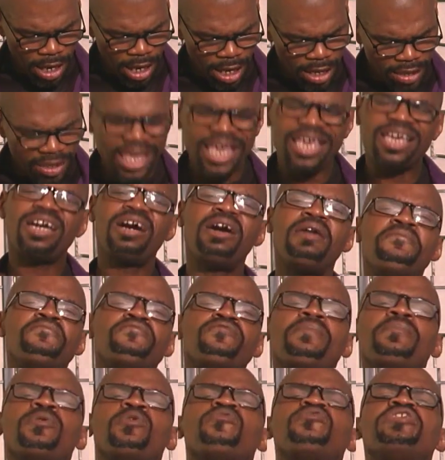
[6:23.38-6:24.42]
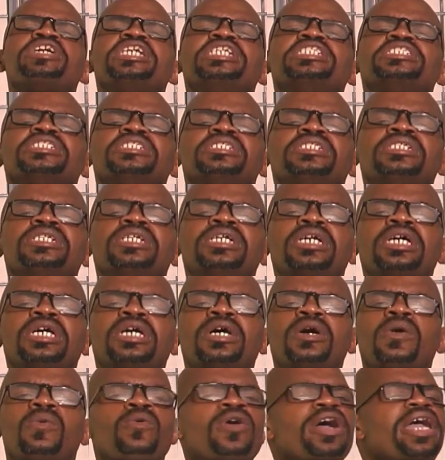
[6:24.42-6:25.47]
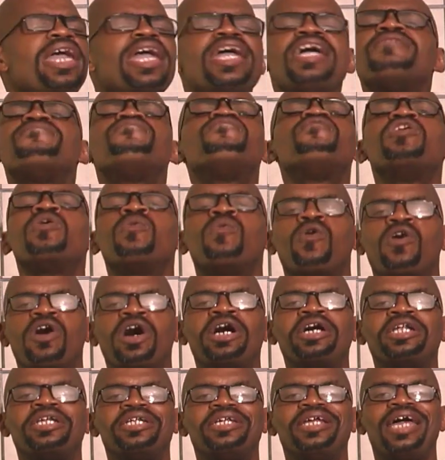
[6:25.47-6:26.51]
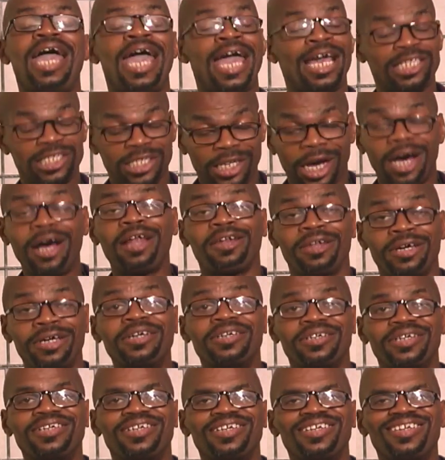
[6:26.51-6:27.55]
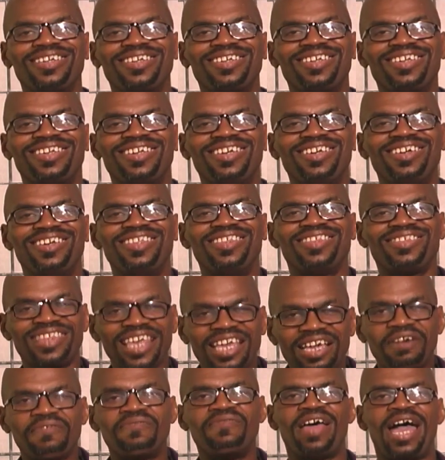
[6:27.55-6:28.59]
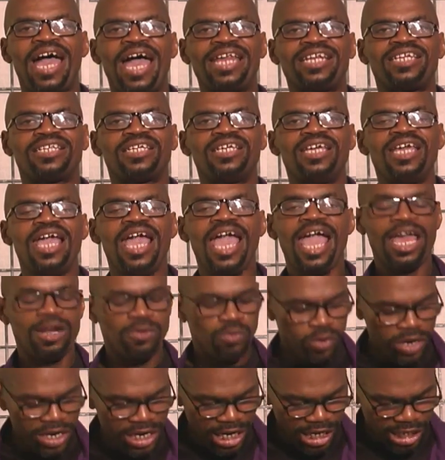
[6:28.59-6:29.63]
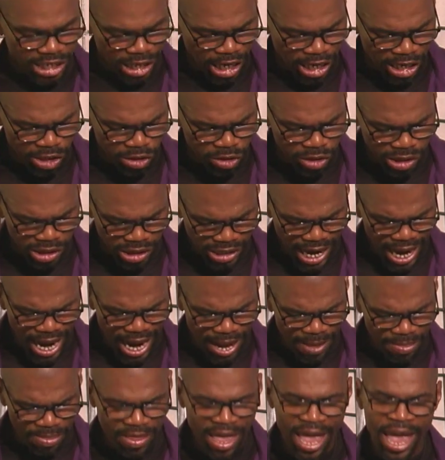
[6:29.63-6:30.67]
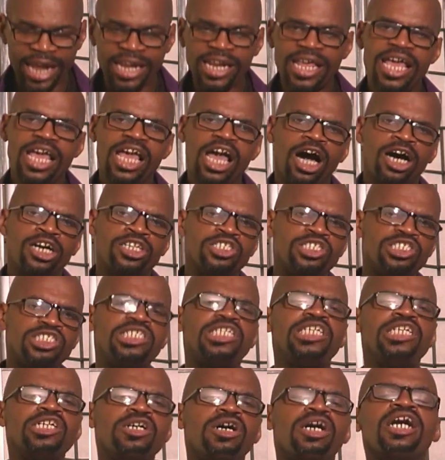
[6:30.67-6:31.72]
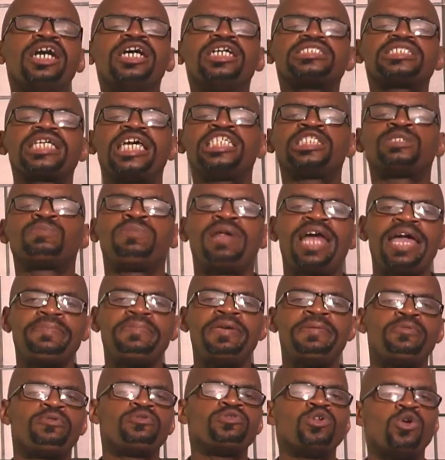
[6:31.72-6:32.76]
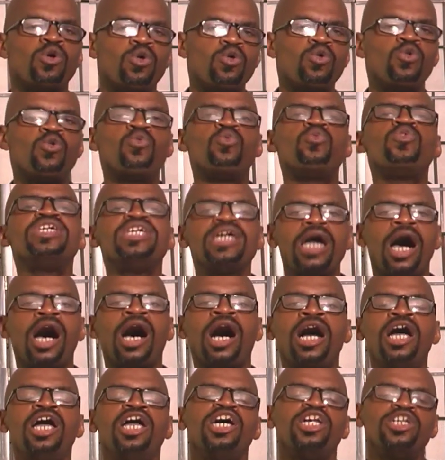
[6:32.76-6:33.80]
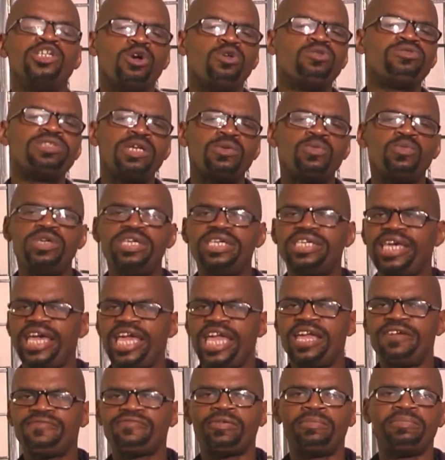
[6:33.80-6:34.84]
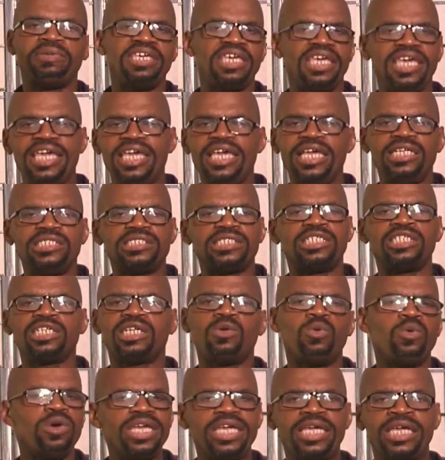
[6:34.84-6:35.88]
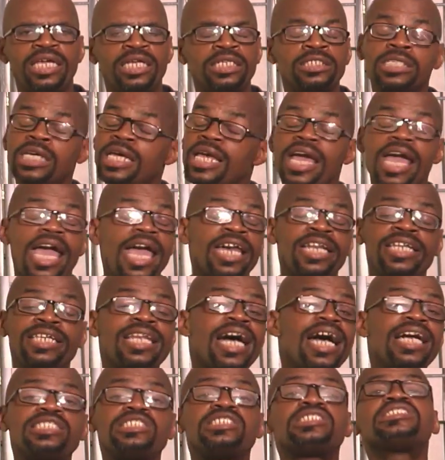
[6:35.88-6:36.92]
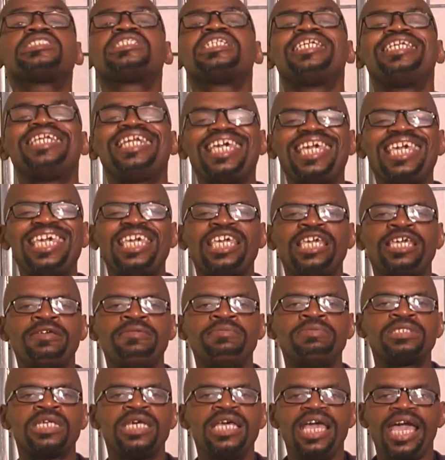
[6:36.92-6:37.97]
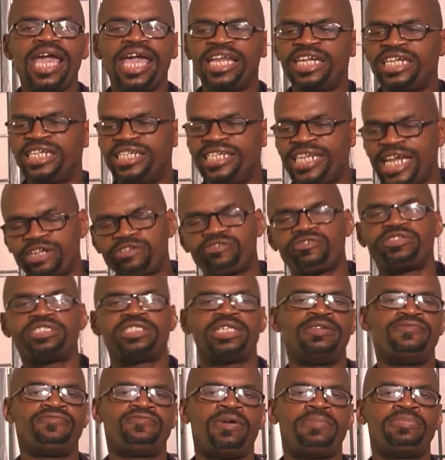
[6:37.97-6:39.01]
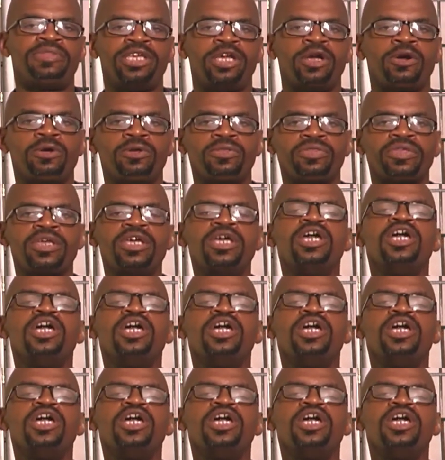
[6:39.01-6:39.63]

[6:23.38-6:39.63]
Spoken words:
They come from a region where everyone has color. Think of that. And we need to understand that until us as black people know who we are, know that we came from kings and queens and not slaves and detritant from the earth.